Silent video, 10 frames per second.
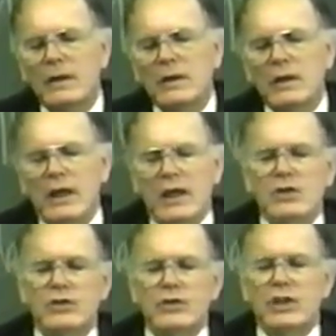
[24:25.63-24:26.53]

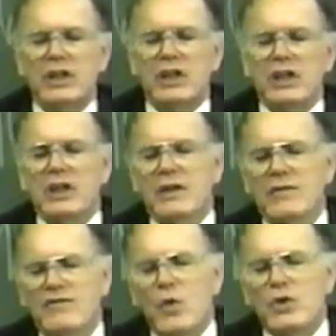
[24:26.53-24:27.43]
into the
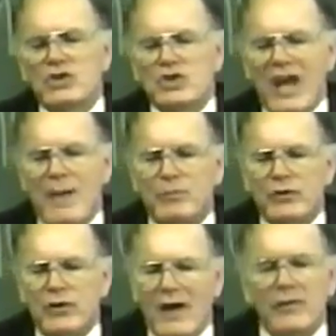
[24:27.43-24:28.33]
fourth chapter
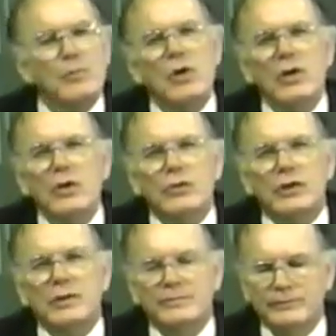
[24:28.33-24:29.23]
of the book of Luke.
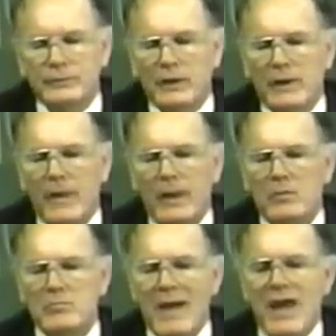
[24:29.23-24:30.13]

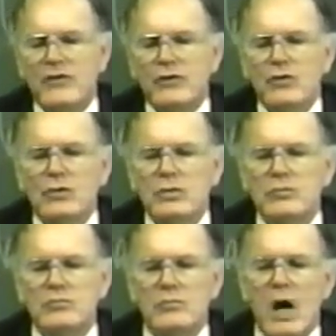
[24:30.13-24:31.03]
Matthew,
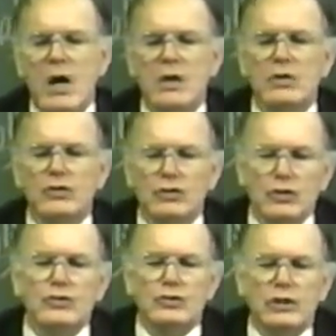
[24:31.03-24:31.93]
Mark,
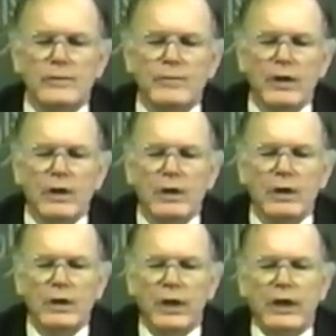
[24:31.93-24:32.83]
Luke.
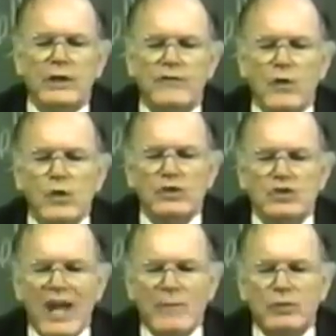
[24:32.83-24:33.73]
In the fourth
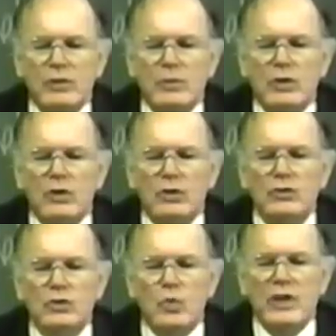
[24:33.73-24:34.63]
chapter of the book of Luke,
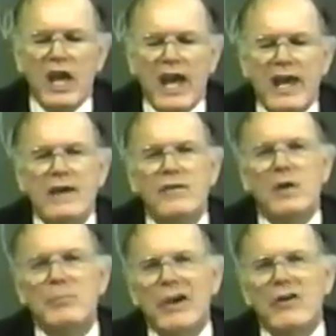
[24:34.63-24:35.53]
we have a
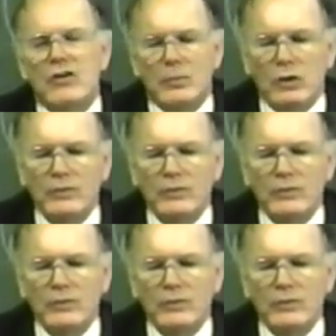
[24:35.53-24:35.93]
parable